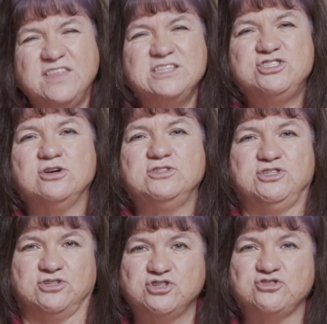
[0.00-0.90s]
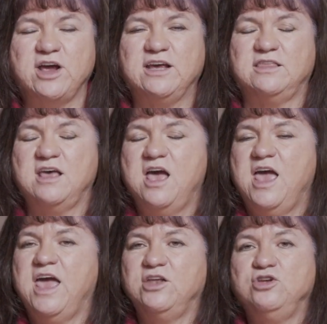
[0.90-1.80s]
This shows your strength
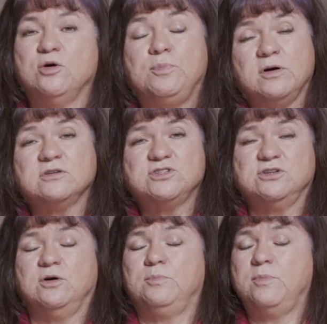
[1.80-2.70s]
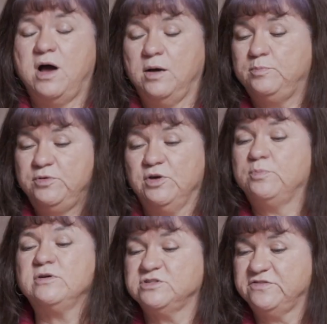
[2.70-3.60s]
and your your
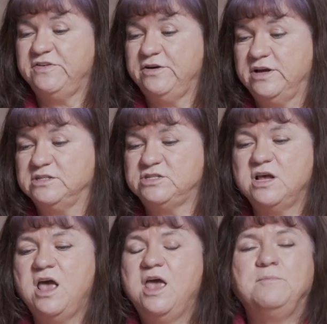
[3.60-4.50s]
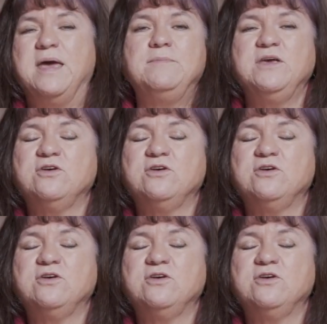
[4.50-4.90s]
perseverance. Maybe